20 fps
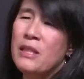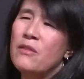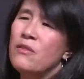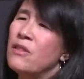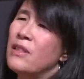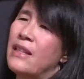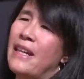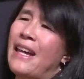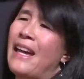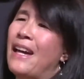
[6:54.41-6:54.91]

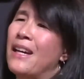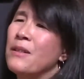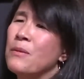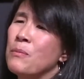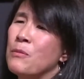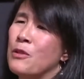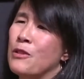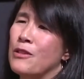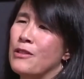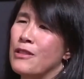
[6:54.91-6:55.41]
even
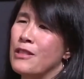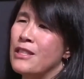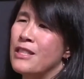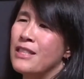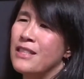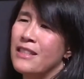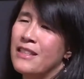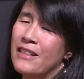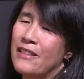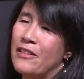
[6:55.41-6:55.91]

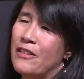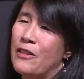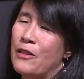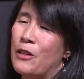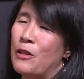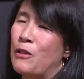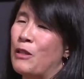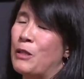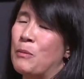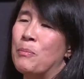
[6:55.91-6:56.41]
animals in
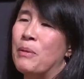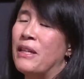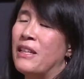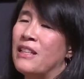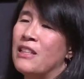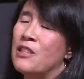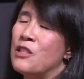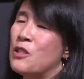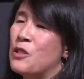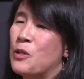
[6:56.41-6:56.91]
there, like
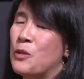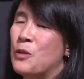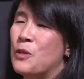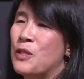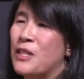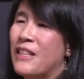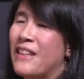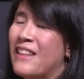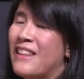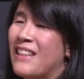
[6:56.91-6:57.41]
petting
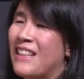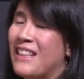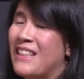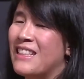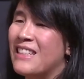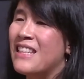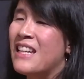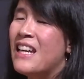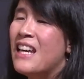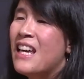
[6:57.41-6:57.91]
zoos and
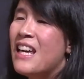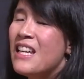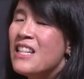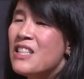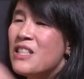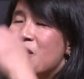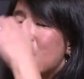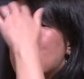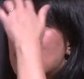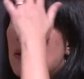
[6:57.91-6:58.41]
things.
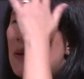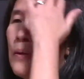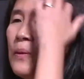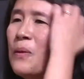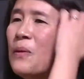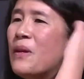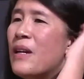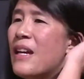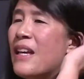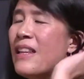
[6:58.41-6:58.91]

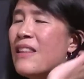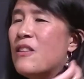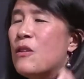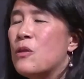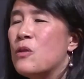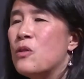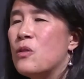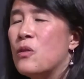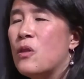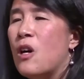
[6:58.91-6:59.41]
So
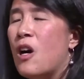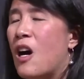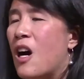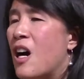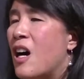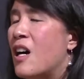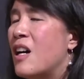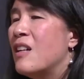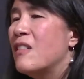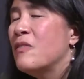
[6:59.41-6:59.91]
those are
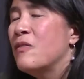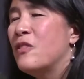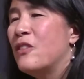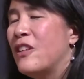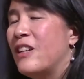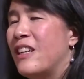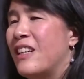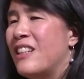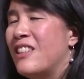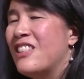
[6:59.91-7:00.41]
all
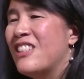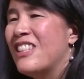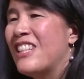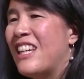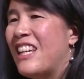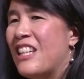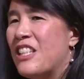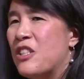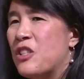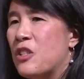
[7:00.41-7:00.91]
very
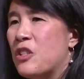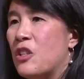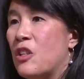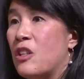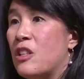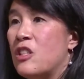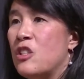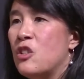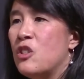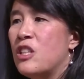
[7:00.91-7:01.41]

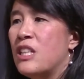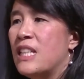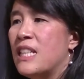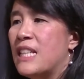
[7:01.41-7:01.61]
educational, and you